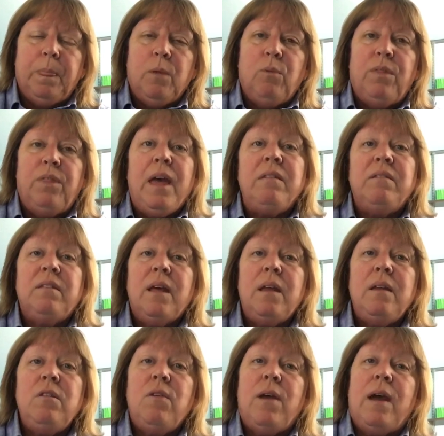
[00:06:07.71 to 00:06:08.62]
With that
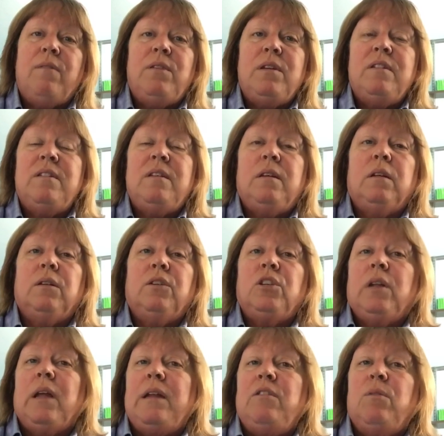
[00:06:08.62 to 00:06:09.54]
said, you have until
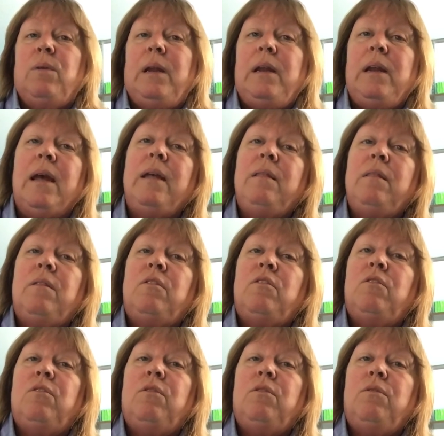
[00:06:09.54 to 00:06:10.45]
July
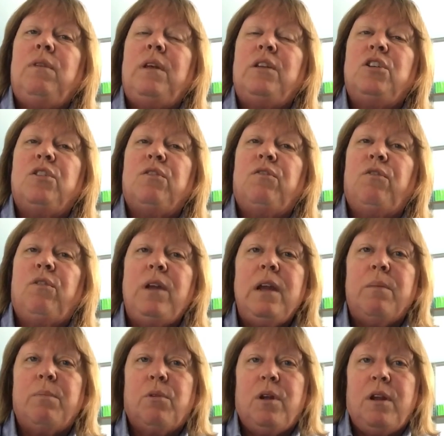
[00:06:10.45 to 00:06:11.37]
29th to get your
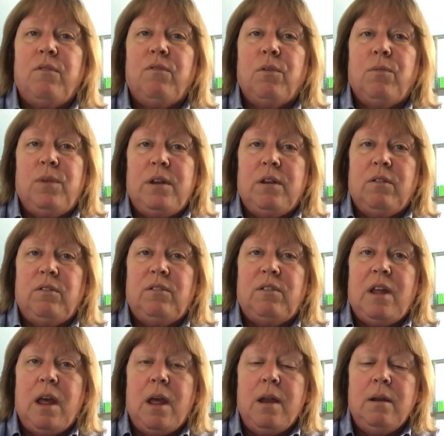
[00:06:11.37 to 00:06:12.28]
free upgrade for
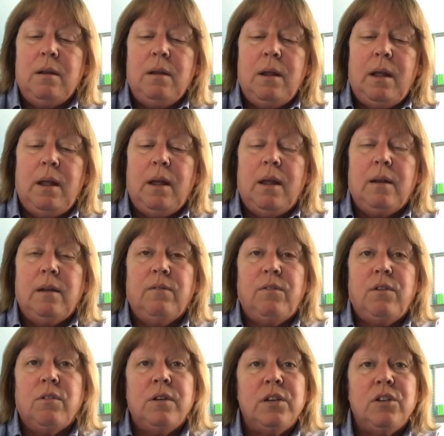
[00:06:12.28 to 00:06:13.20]
Windows 10, and
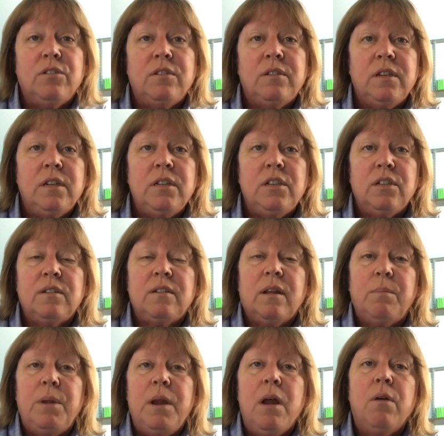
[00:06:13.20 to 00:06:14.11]
if you're interested, just
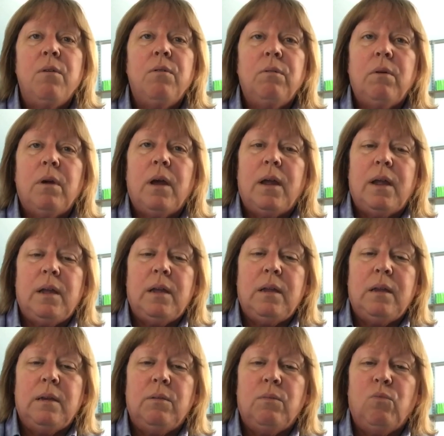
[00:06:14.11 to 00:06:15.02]
let me know. I
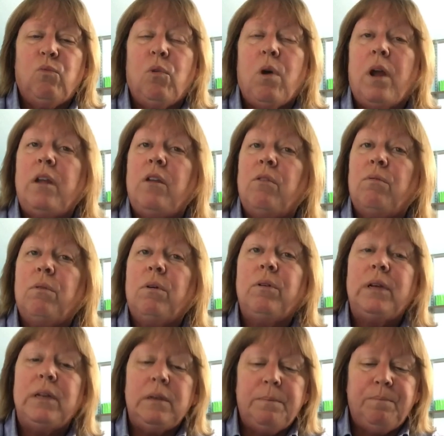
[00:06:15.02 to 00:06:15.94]
can walk you
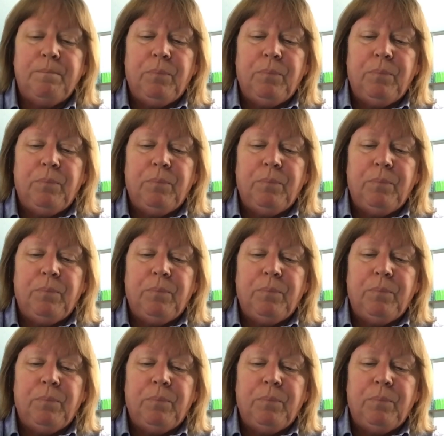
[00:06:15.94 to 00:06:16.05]
through it,